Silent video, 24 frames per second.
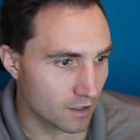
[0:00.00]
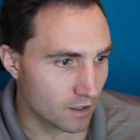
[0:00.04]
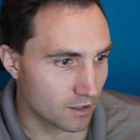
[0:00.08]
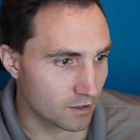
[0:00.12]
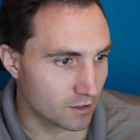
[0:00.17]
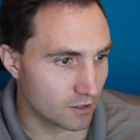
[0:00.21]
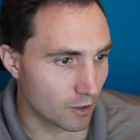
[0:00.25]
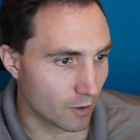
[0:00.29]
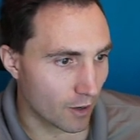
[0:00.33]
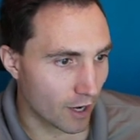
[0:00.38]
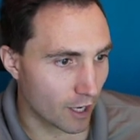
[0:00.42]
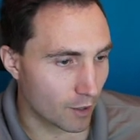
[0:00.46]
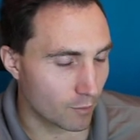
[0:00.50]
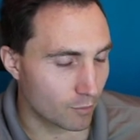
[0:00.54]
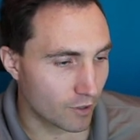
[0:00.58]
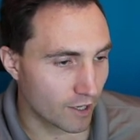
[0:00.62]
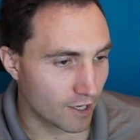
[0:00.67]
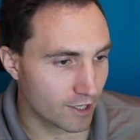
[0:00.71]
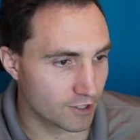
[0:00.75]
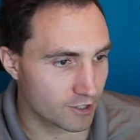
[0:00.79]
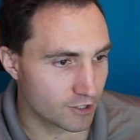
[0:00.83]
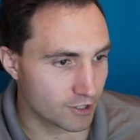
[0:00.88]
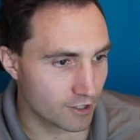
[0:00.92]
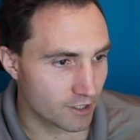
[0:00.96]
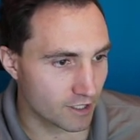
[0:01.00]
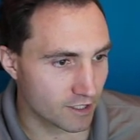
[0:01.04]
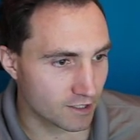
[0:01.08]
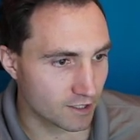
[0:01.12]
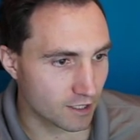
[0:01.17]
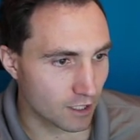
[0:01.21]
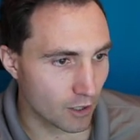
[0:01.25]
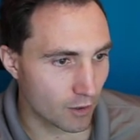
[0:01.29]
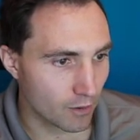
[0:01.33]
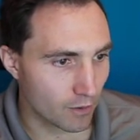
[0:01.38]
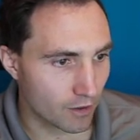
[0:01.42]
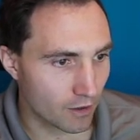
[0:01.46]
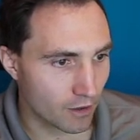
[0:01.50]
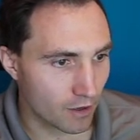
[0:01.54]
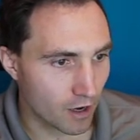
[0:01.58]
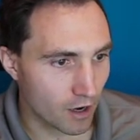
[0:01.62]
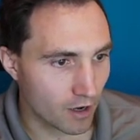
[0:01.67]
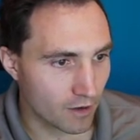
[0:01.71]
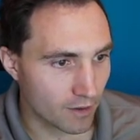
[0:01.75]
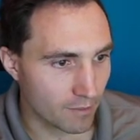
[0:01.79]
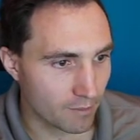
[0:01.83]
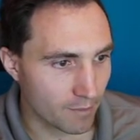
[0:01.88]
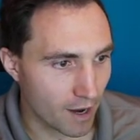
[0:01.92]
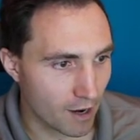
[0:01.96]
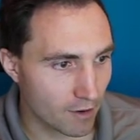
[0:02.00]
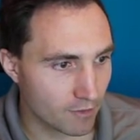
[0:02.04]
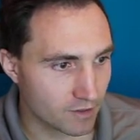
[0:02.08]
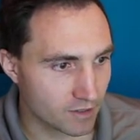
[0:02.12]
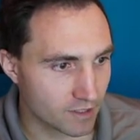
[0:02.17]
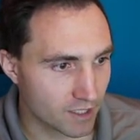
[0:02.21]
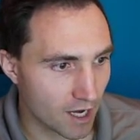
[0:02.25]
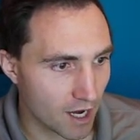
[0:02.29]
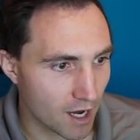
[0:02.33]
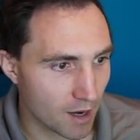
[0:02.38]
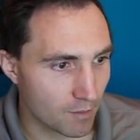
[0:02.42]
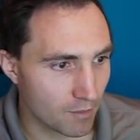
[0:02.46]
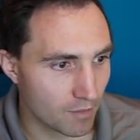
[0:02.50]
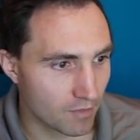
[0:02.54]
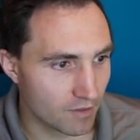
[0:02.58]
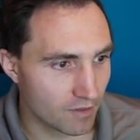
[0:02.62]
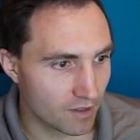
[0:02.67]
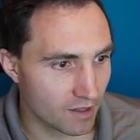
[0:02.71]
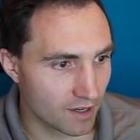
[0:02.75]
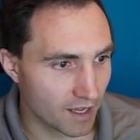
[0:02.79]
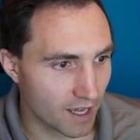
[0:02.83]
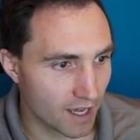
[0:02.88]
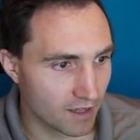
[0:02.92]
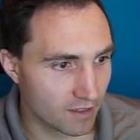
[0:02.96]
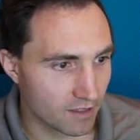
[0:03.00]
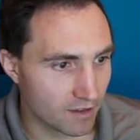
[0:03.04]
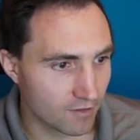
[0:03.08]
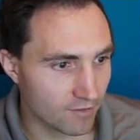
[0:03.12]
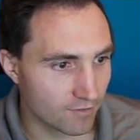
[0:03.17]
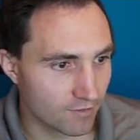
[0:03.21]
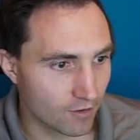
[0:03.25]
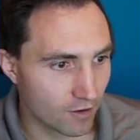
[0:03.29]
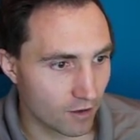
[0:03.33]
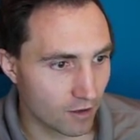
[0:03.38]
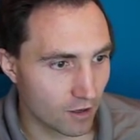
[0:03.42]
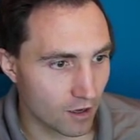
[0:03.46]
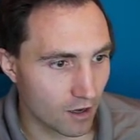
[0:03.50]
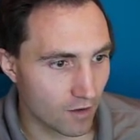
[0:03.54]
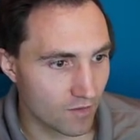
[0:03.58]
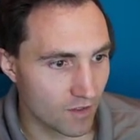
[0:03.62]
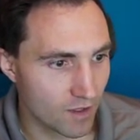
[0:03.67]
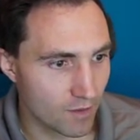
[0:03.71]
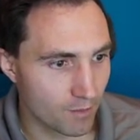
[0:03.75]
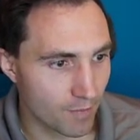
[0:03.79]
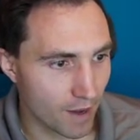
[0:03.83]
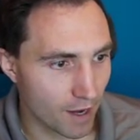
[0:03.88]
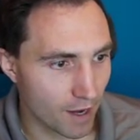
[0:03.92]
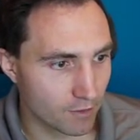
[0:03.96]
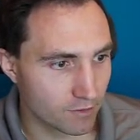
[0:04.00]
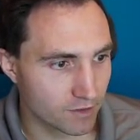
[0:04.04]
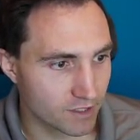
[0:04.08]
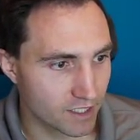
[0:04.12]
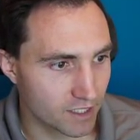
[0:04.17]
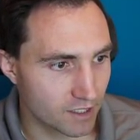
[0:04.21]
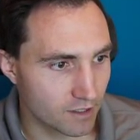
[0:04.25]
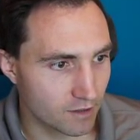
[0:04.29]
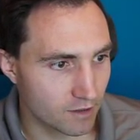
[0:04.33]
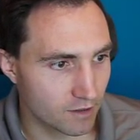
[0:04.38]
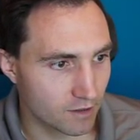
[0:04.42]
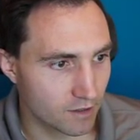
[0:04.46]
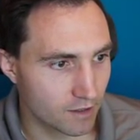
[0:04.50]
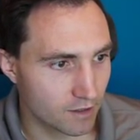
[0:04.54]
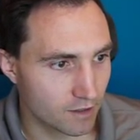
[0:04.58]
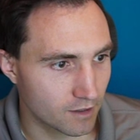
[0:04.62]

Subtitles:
So air pressure is lower on a mountaintop than at the foot of the mountain.